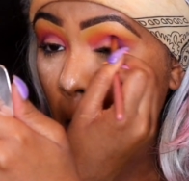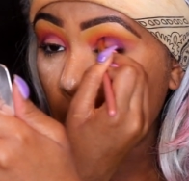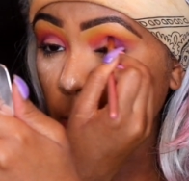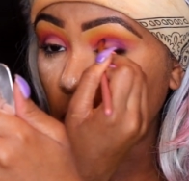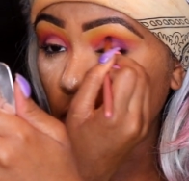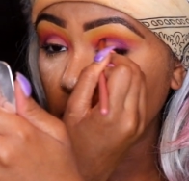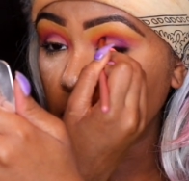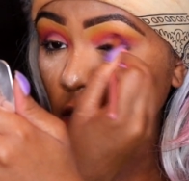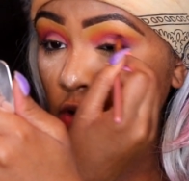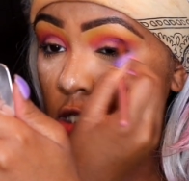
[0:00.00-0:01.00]
who don't really
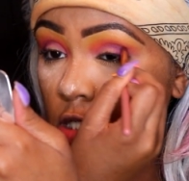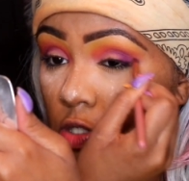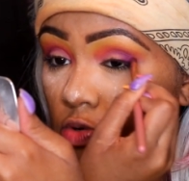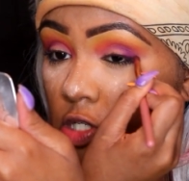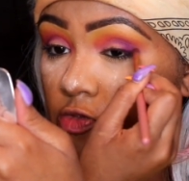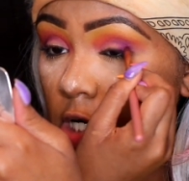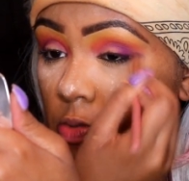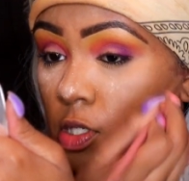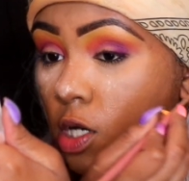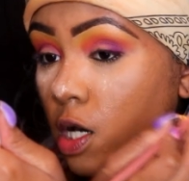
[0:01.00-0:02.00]
know what to do. It's funny
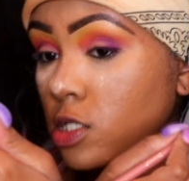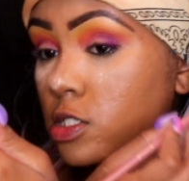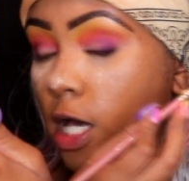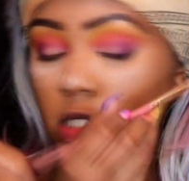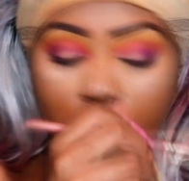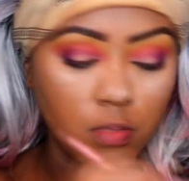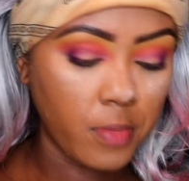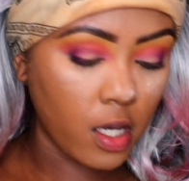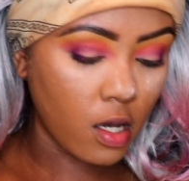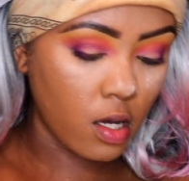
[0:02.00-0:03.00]
because that's the
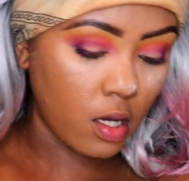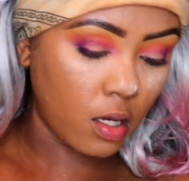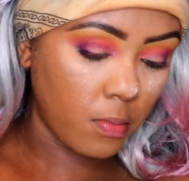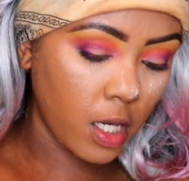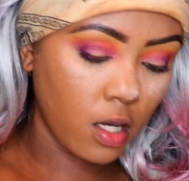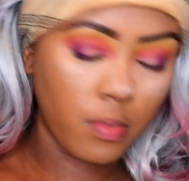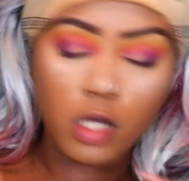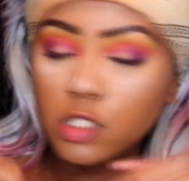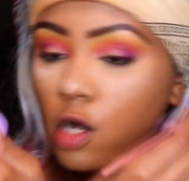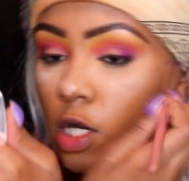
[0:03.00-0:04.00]
makeup
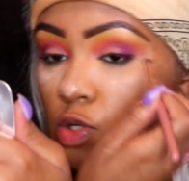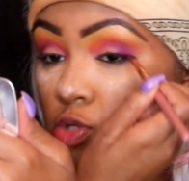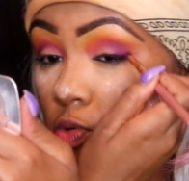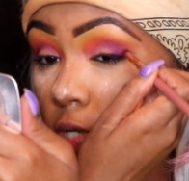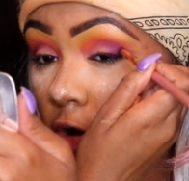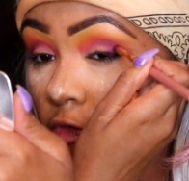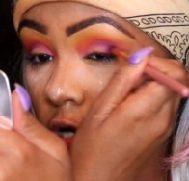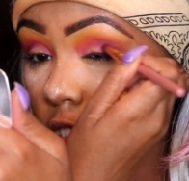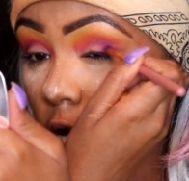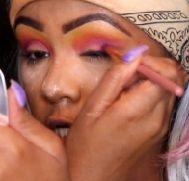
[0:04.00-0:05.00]
I started using when I
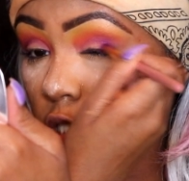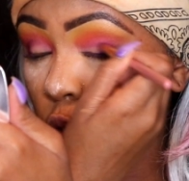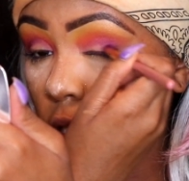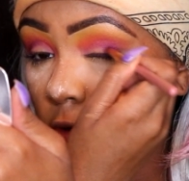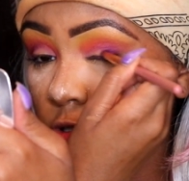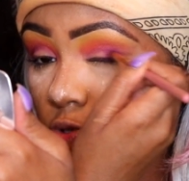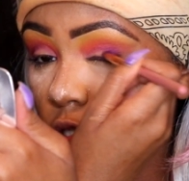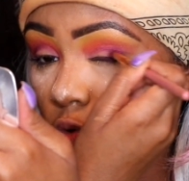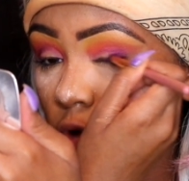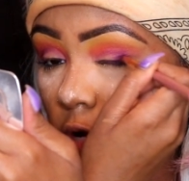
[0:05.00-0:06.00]
first got into it. I was
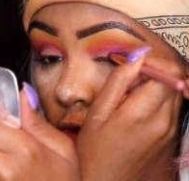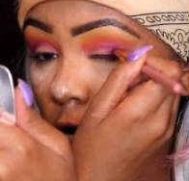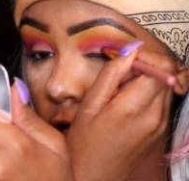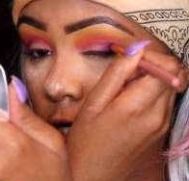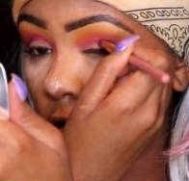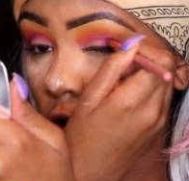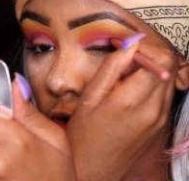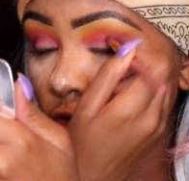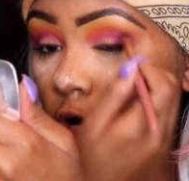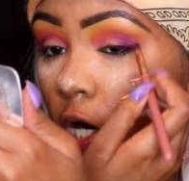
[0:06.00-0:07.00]
using Wet n Wild and
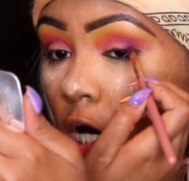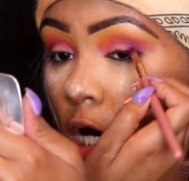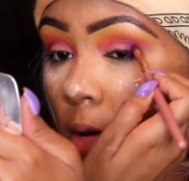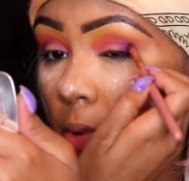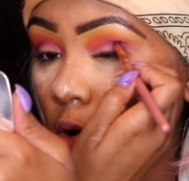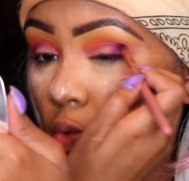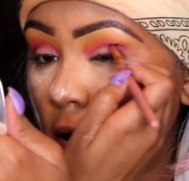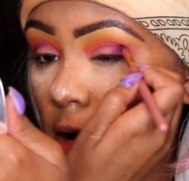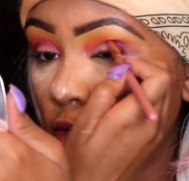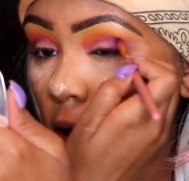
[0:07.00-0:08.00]
e.l.f. But
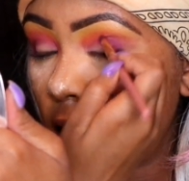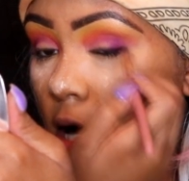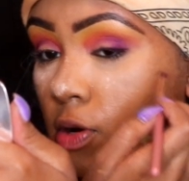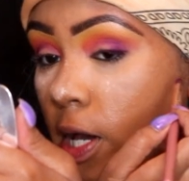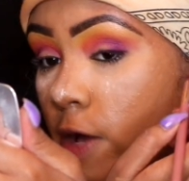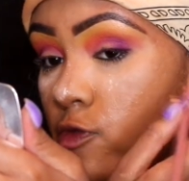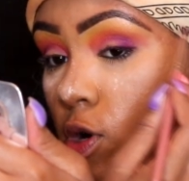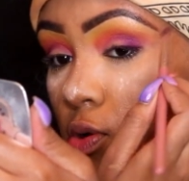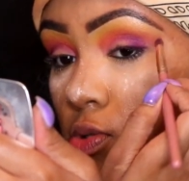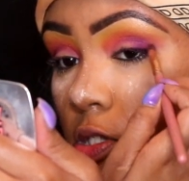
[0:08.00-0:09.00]
Wet n Wild have
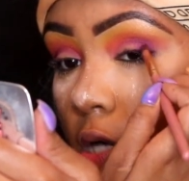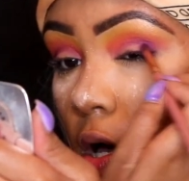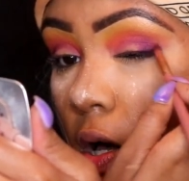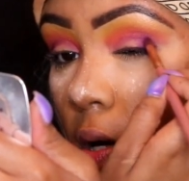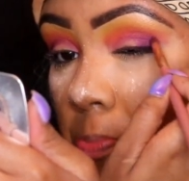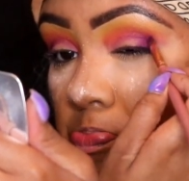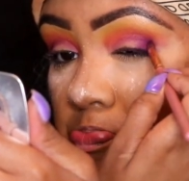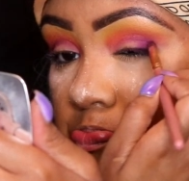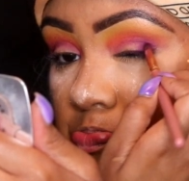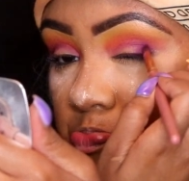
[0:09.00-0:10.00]
those
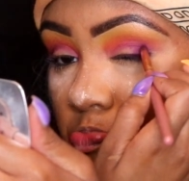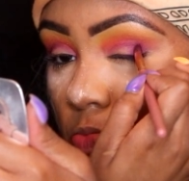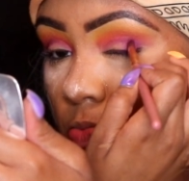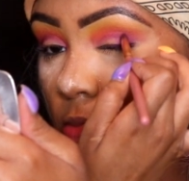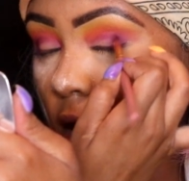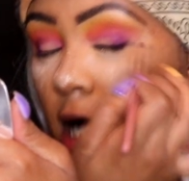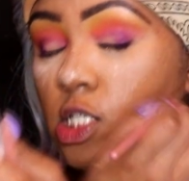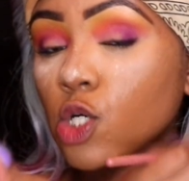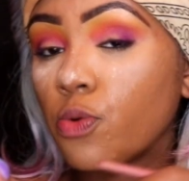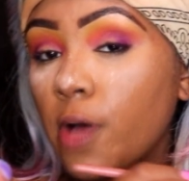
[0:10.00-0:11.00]

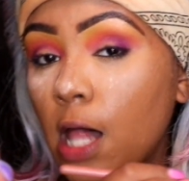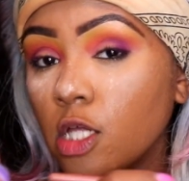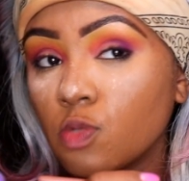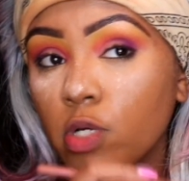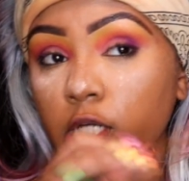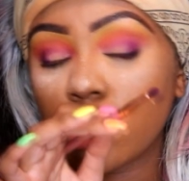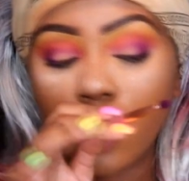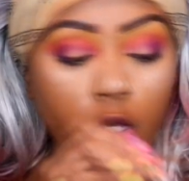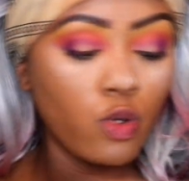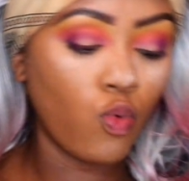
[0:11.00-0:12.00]
eyeshadow palettes where they
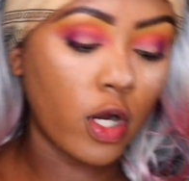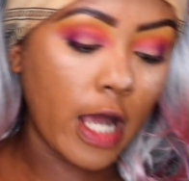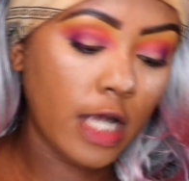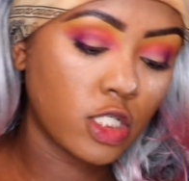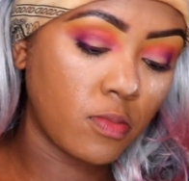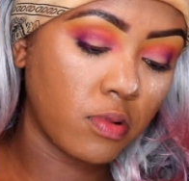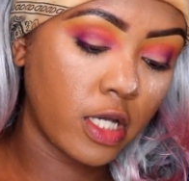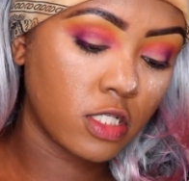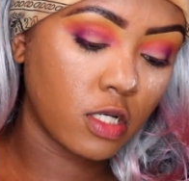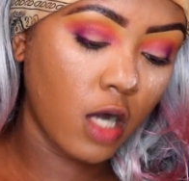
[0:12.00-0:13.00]
tell you where to actually
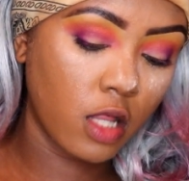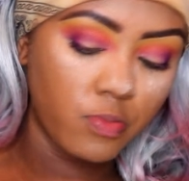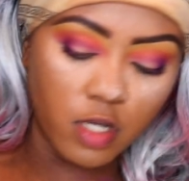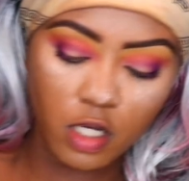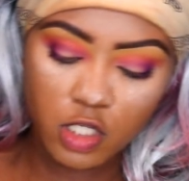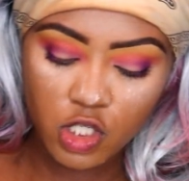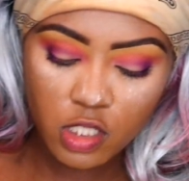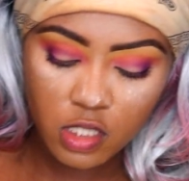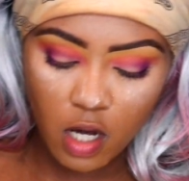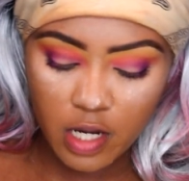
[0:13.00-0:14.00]
place the color, because
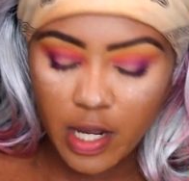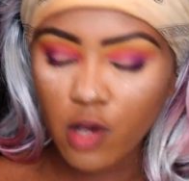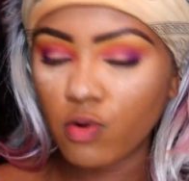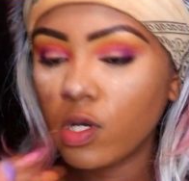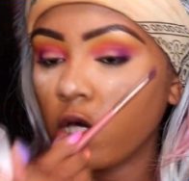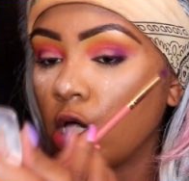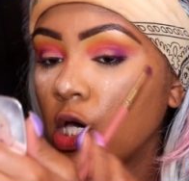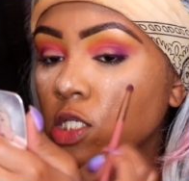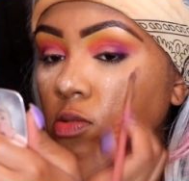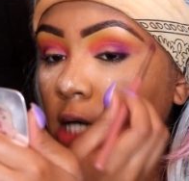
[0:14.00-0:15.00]
just starting out,
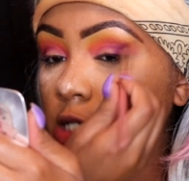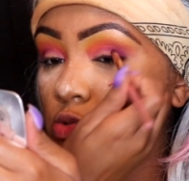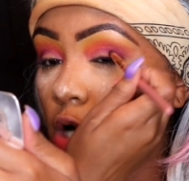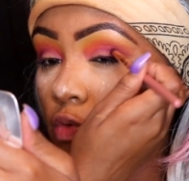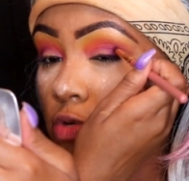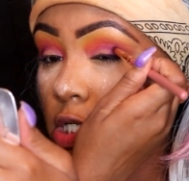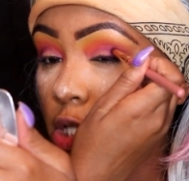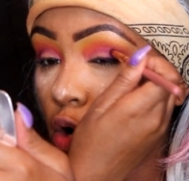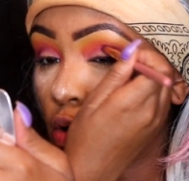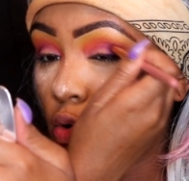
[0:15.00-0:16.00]
sometimes you don't really
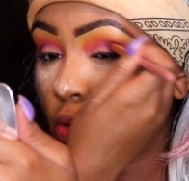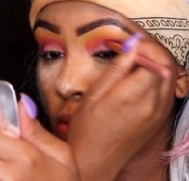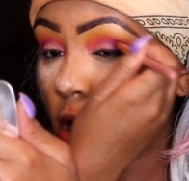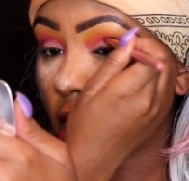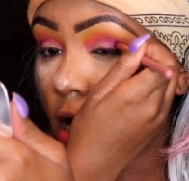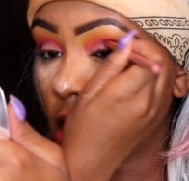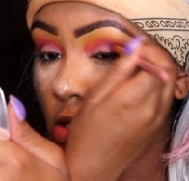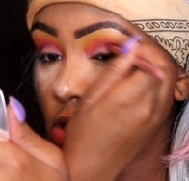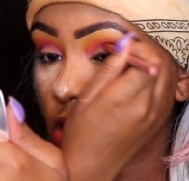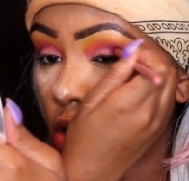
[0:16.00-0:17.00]
know what
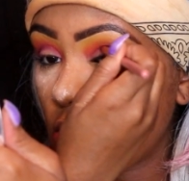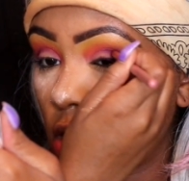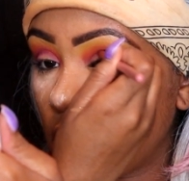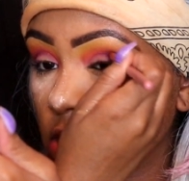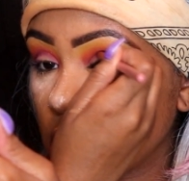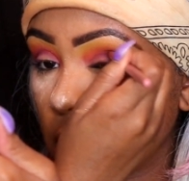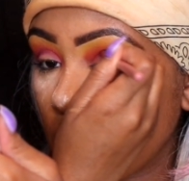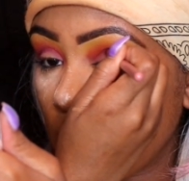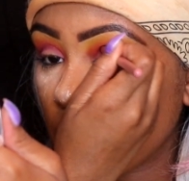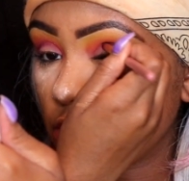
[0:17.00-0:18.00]
colors go well
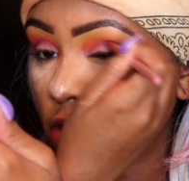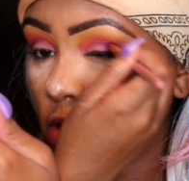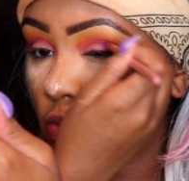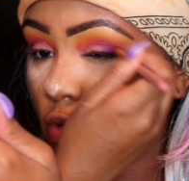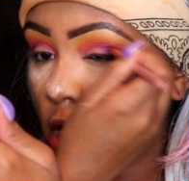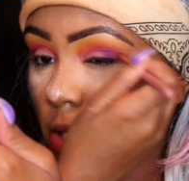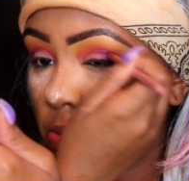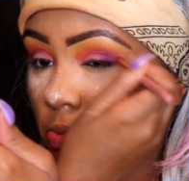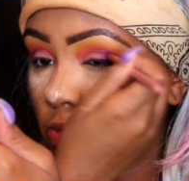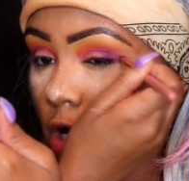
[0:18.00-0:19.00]
together, where
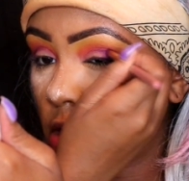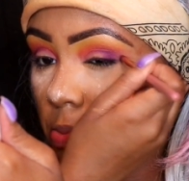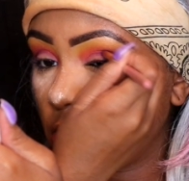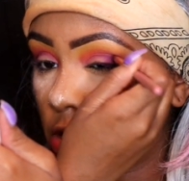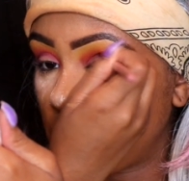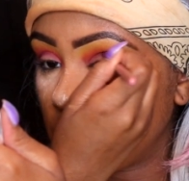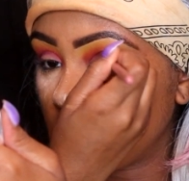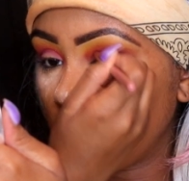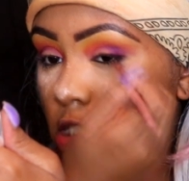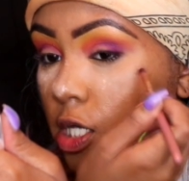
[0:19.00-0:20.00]
to put them and
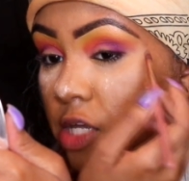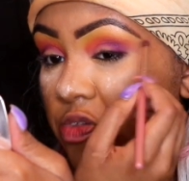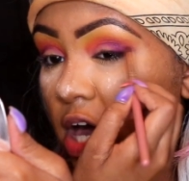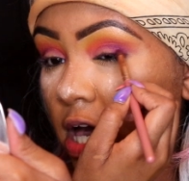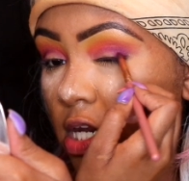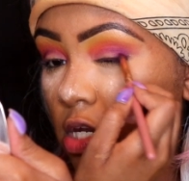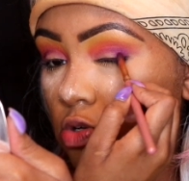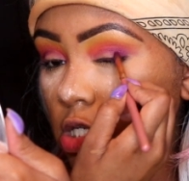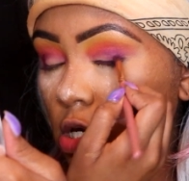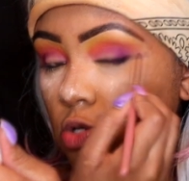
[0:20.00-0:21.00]
things like that, and
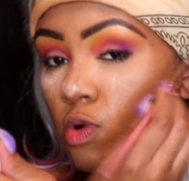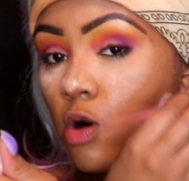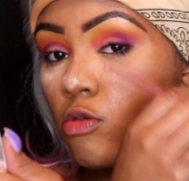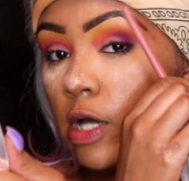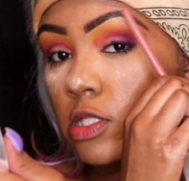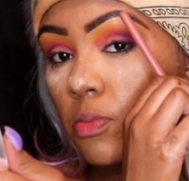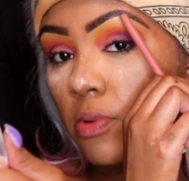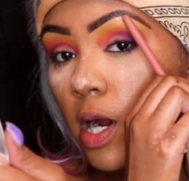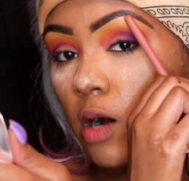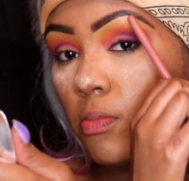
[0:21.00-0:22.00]
it'll tell you, oh, like the
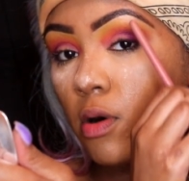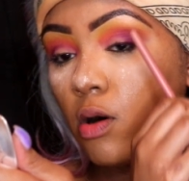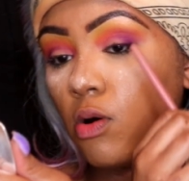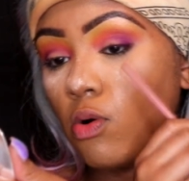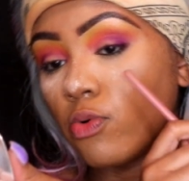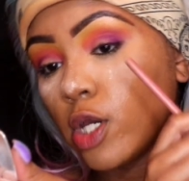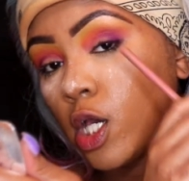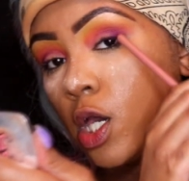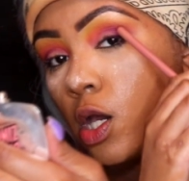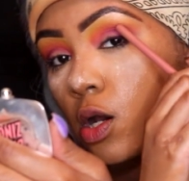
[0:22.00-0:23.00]
brow bone,
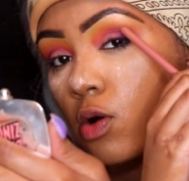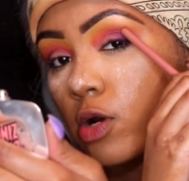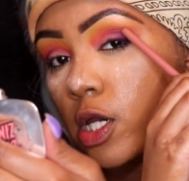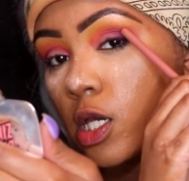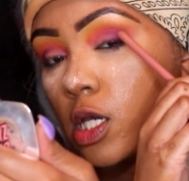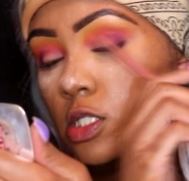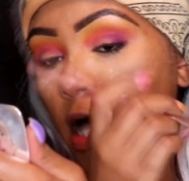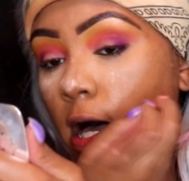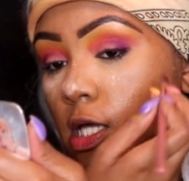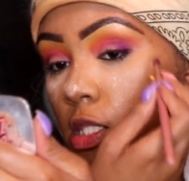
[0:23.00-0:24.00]
crease,
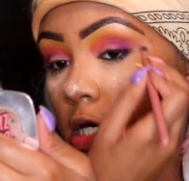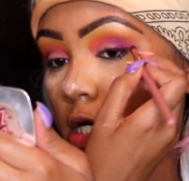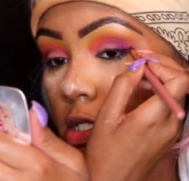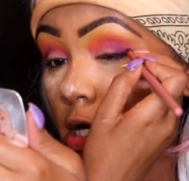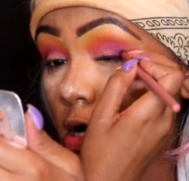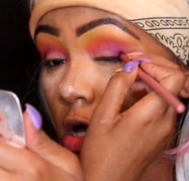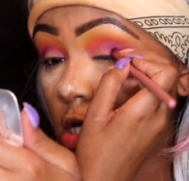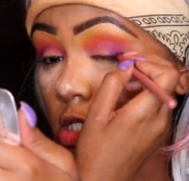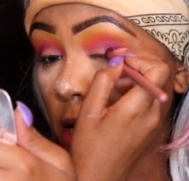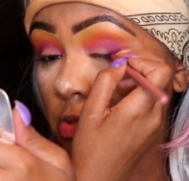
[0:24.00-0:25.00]
eyelid, like all
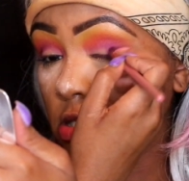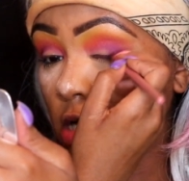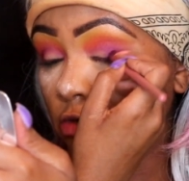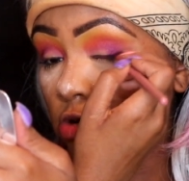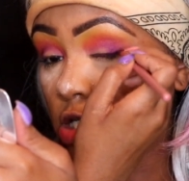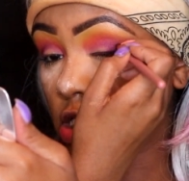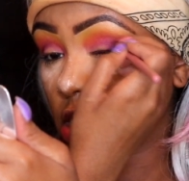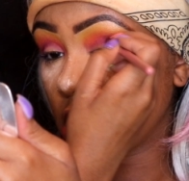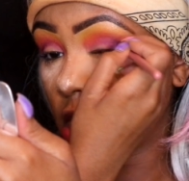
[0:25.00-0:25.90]
that type of stuff, which